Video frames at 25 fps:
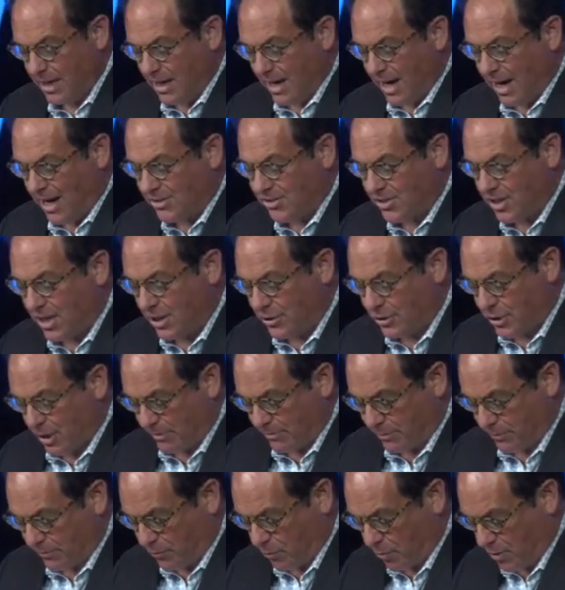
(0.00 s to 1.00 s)
Isaiah
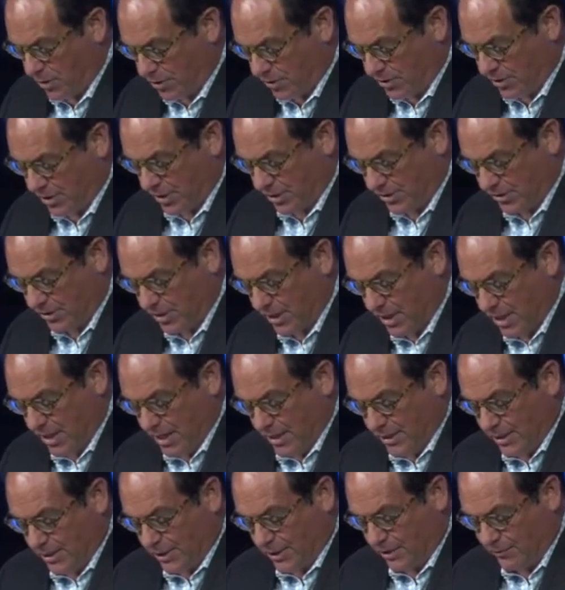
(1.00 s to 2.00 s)
chapter 46,
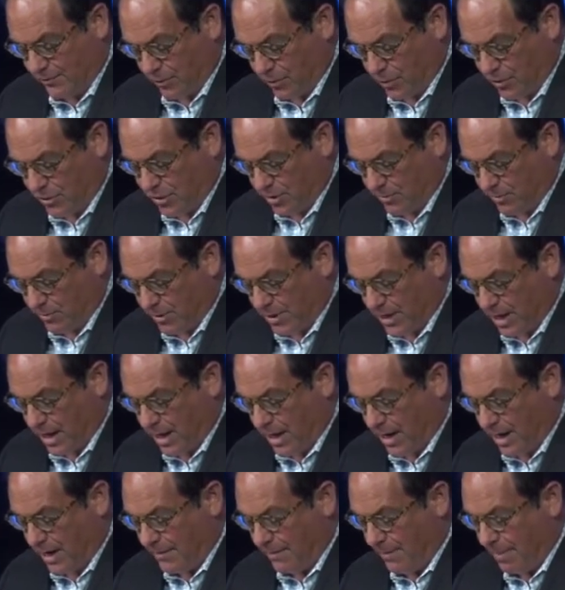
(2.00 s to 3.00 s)
look at verse number
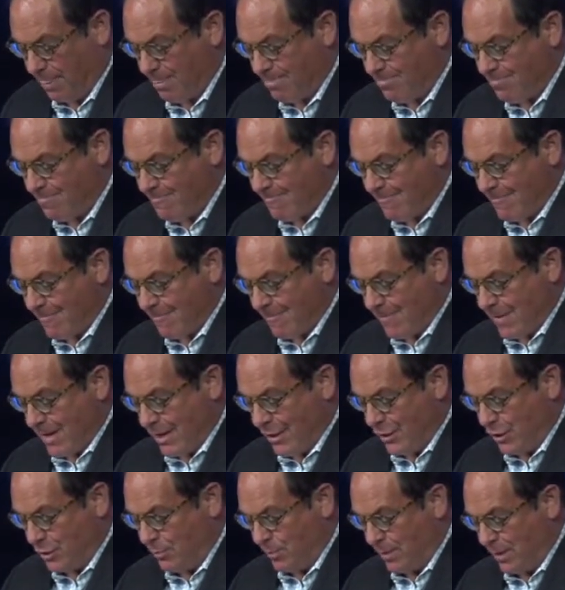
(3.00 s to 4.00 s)
9.
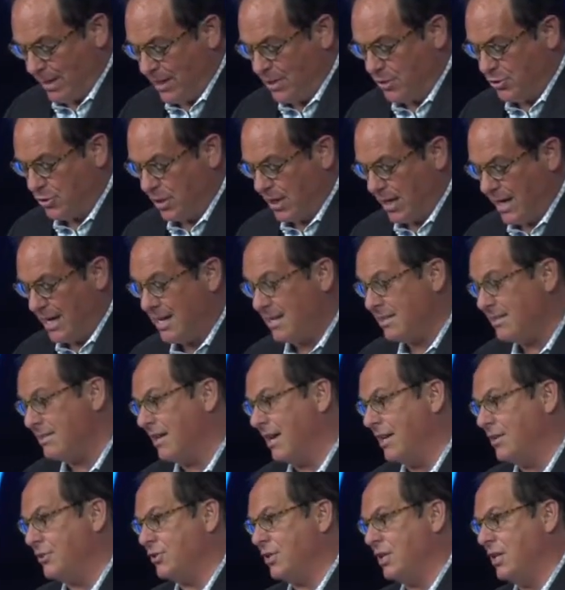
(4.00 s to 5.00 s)
It's page
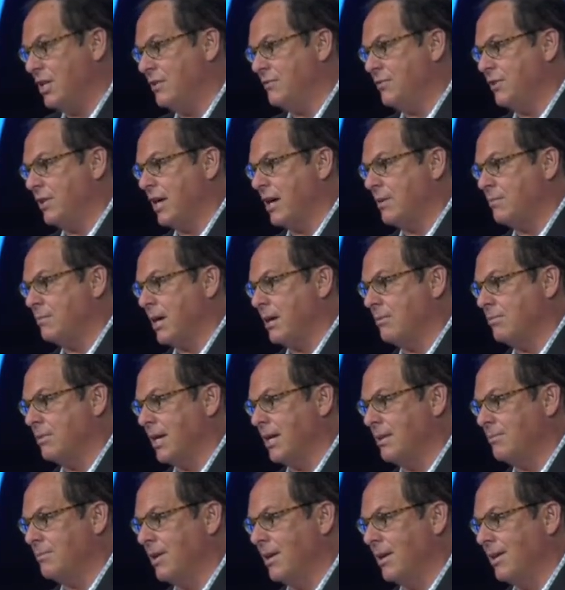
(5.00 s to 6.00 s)
819 if you got a Bible
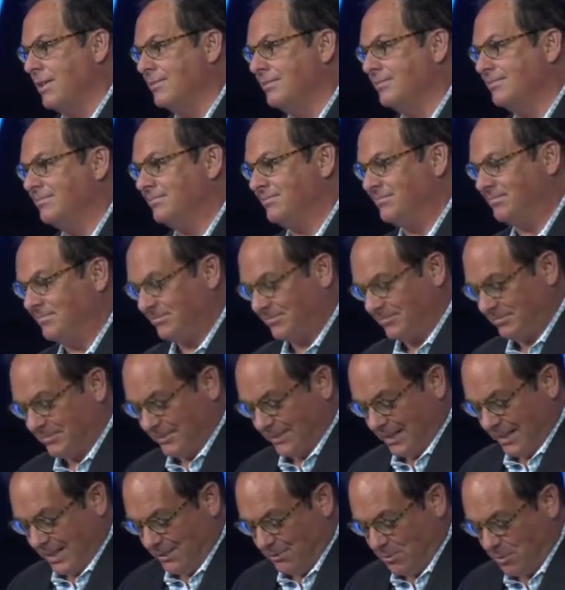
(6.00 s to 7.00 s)
like mine.
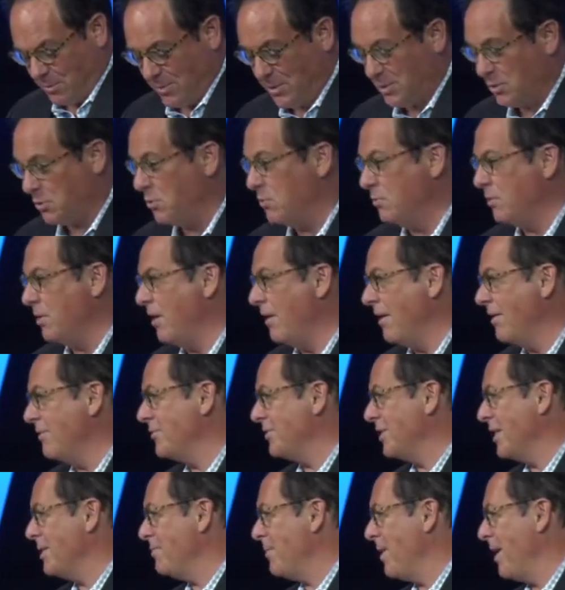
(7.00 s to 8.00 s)
It will be cool when we all have the
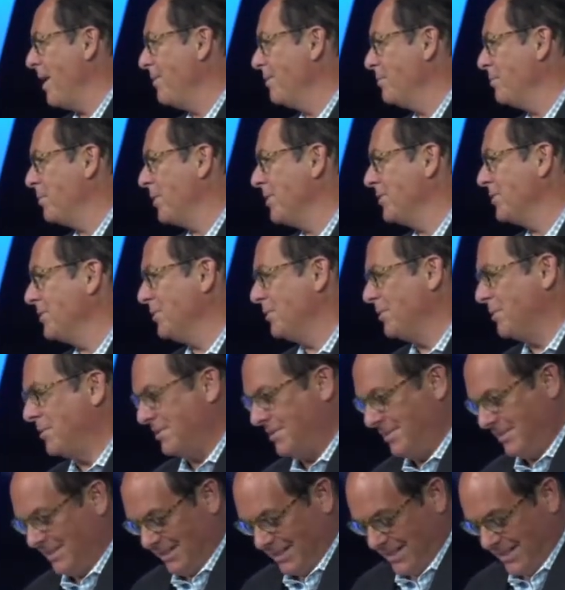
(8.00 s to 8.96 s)
same Bible. Praise the Lord.